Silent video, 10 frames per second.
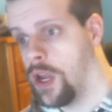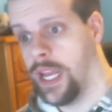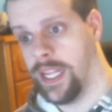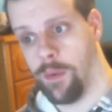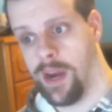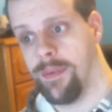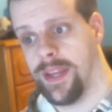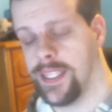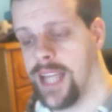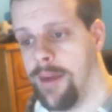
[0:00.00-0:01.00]
And then when I played
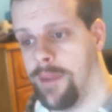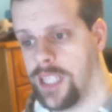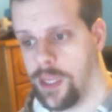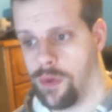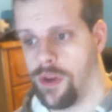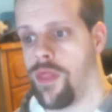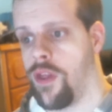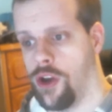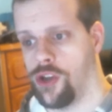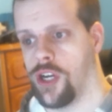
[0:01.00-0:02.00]
zombies, that's where the
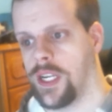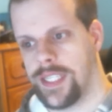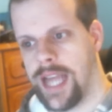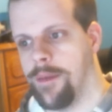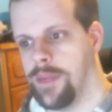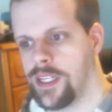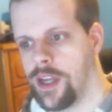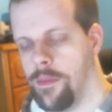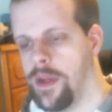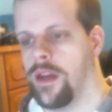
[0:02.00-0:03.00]
Thunderstruck zombies
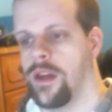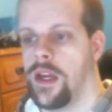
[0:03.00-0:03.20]
come in.